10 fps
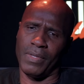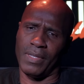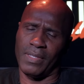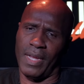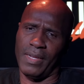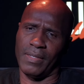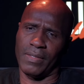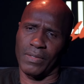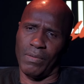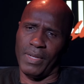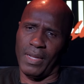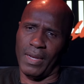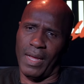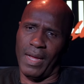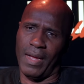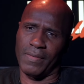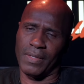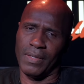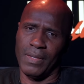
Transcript: You're changing so many lives.